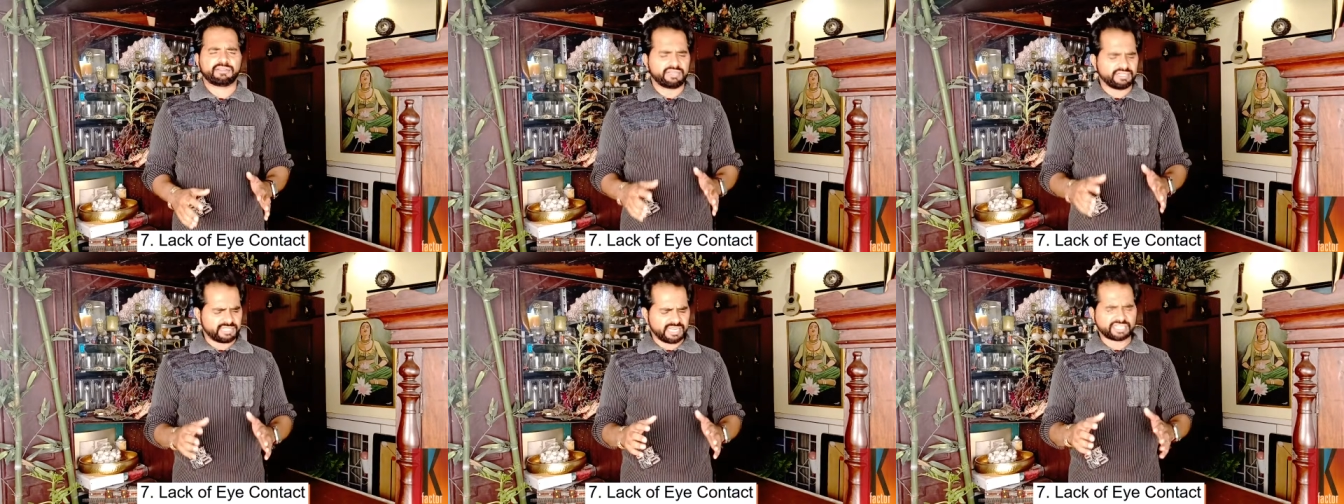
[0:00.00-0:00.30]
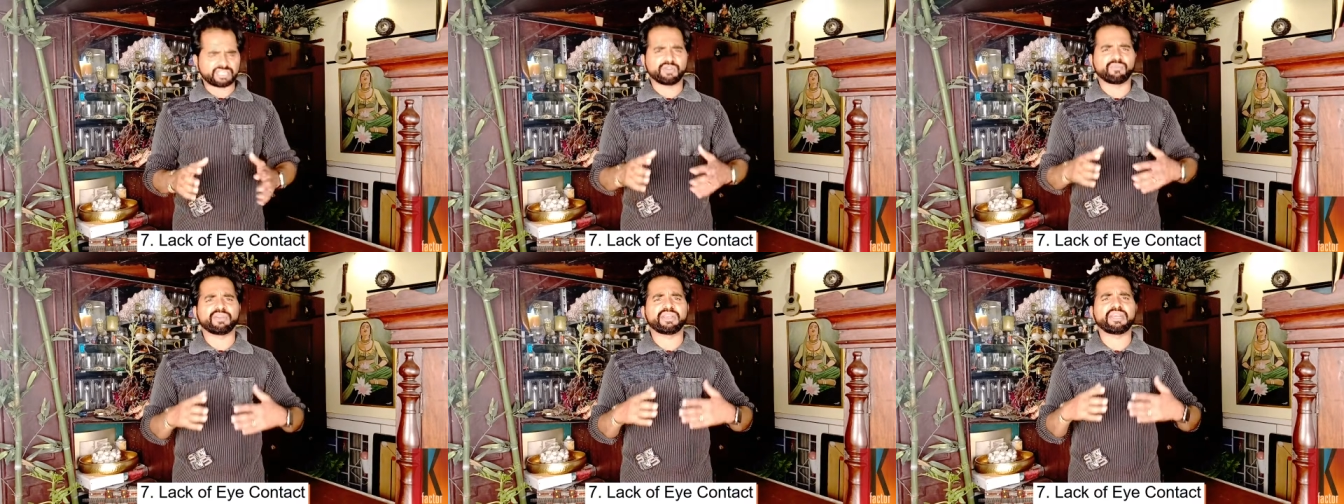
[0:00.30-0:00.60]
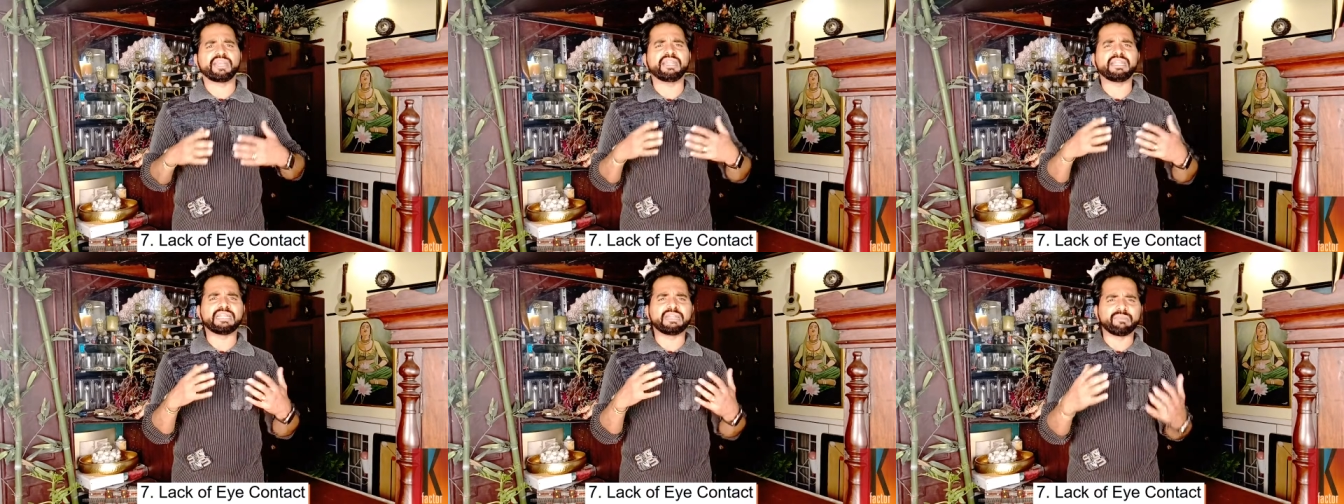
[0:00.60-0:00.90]
It's actually
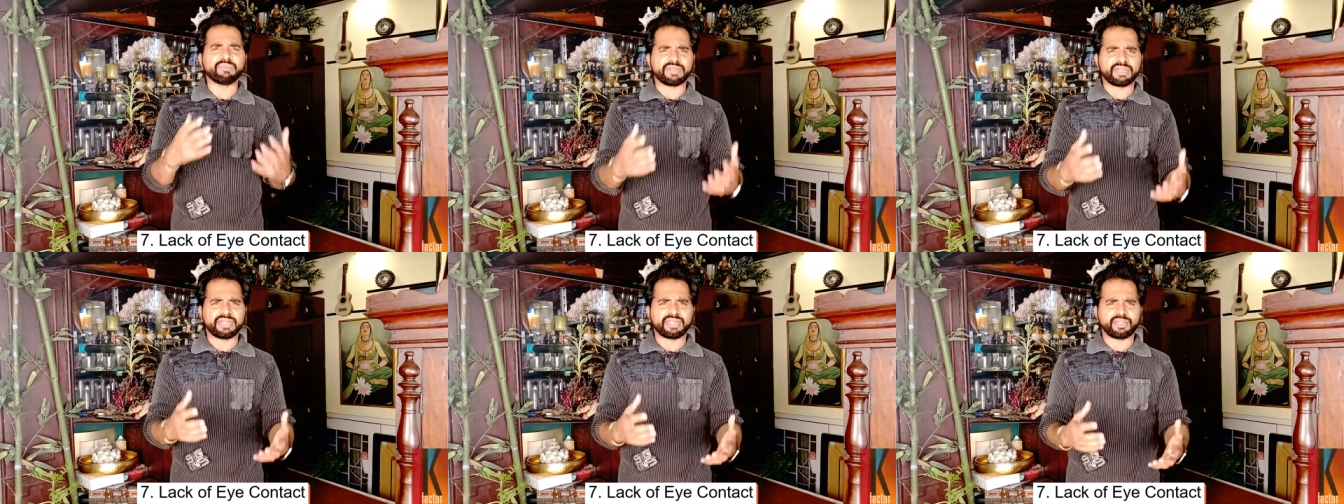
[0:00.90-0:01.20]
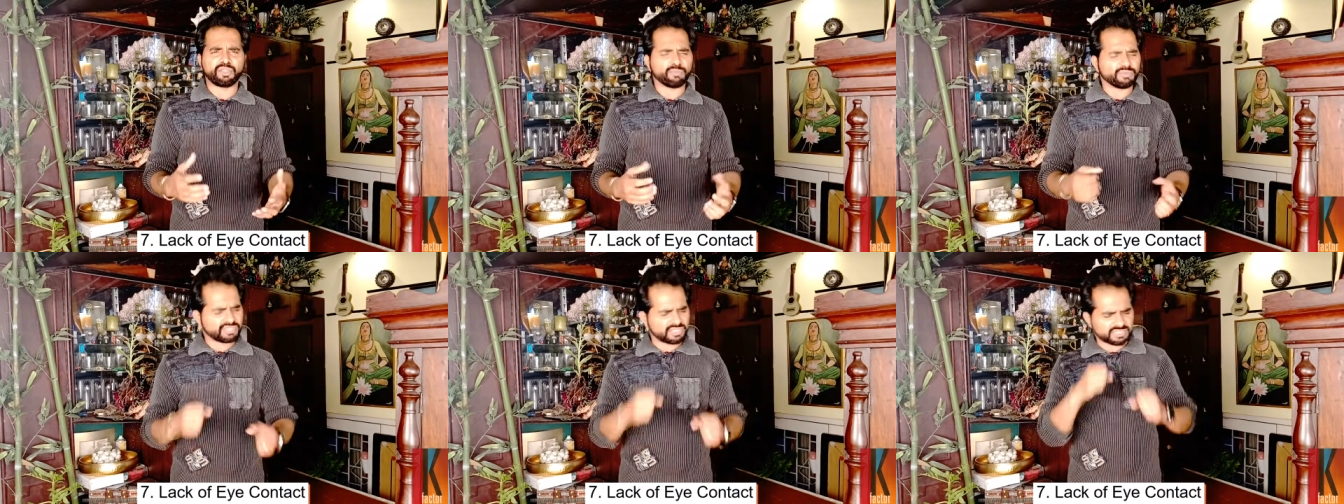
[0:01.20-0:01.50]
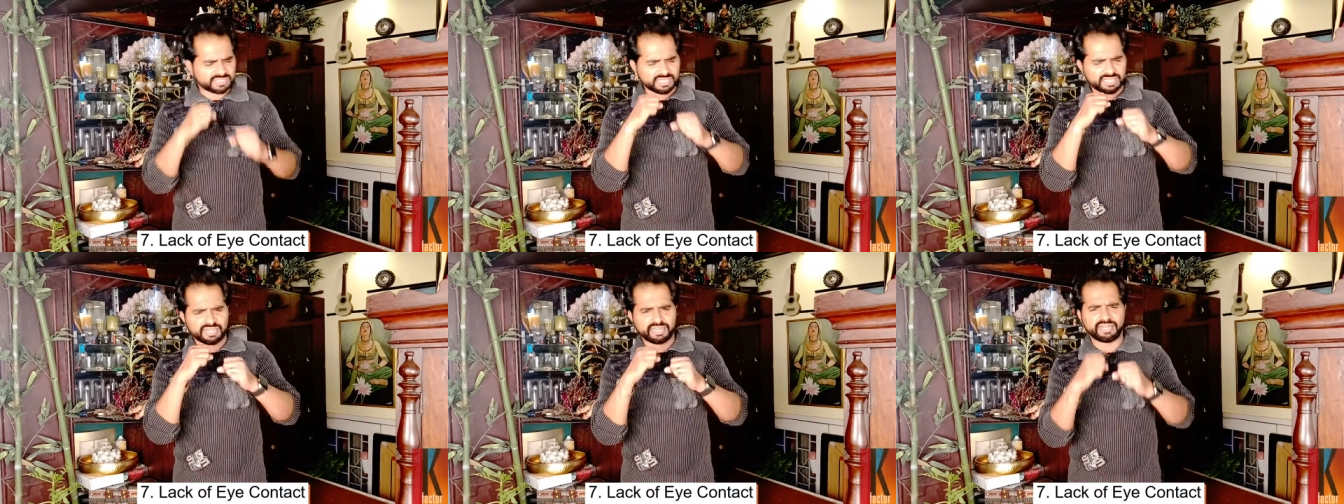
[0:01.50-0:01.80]
very intimidating. You know the
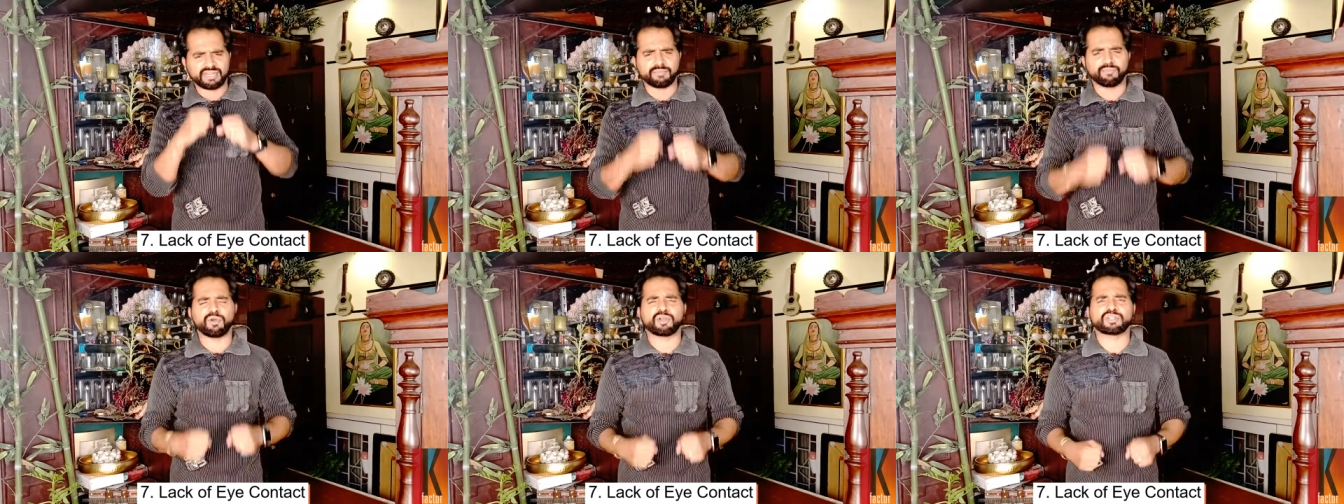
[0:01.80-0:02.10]
scene in a